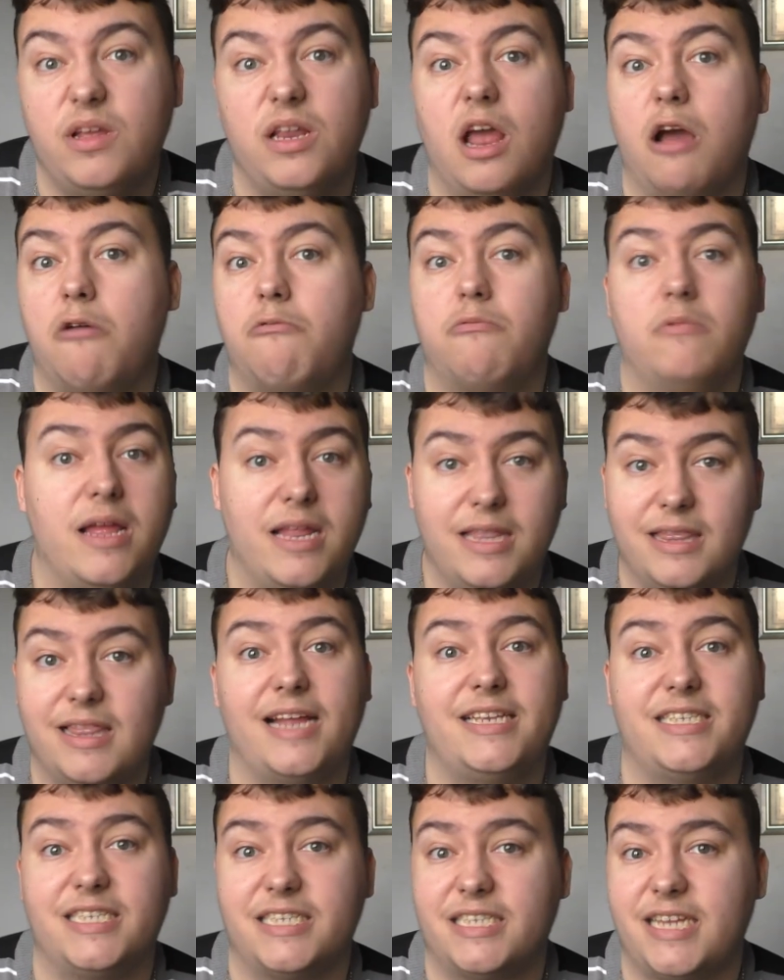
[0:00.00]
you know, in
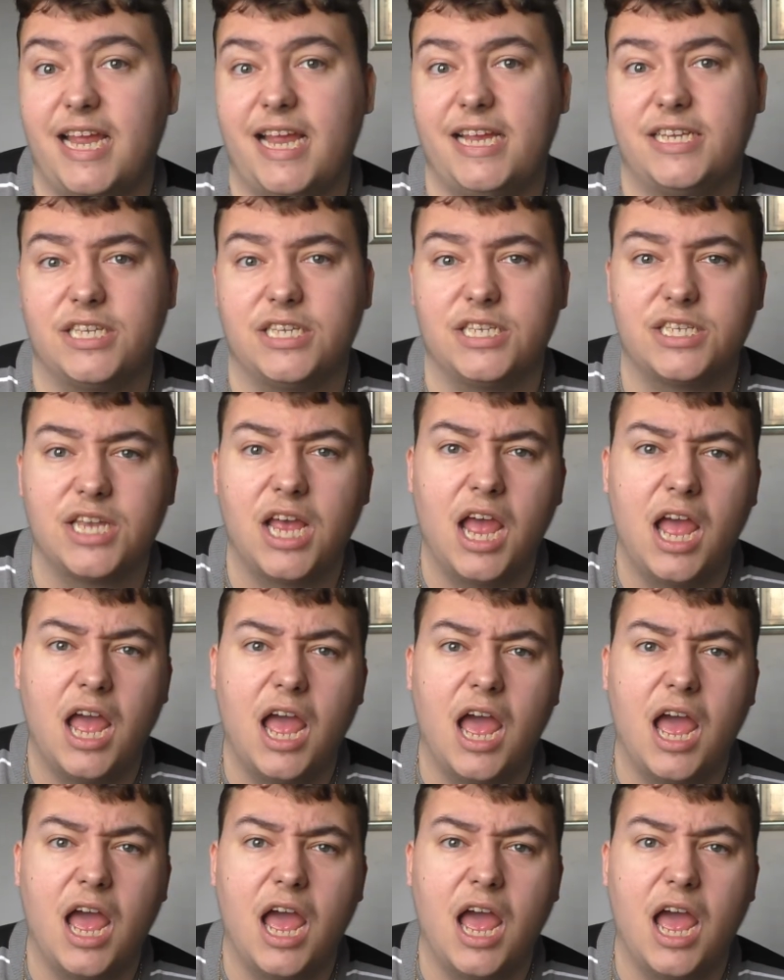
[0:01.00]
later seasons